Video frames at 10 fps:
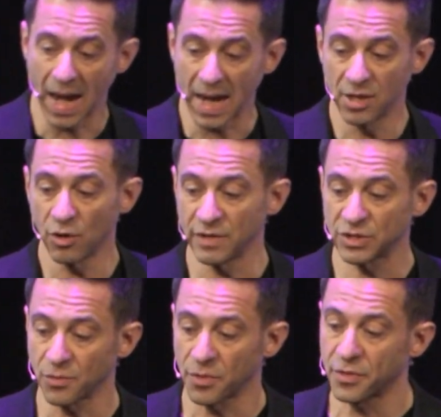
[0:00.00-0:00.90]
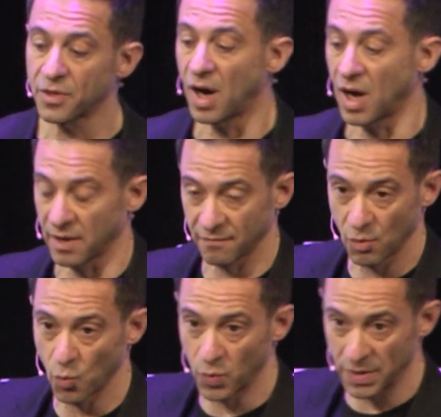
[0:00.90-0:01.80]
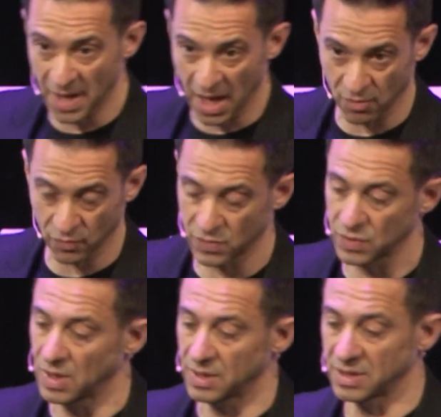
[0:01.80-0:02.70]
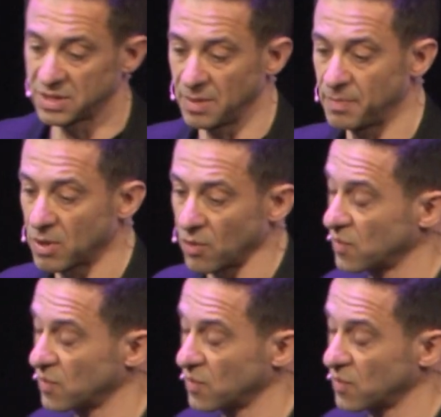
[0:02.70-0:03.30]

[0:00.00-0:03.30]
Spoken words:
Innovation thrives without the typical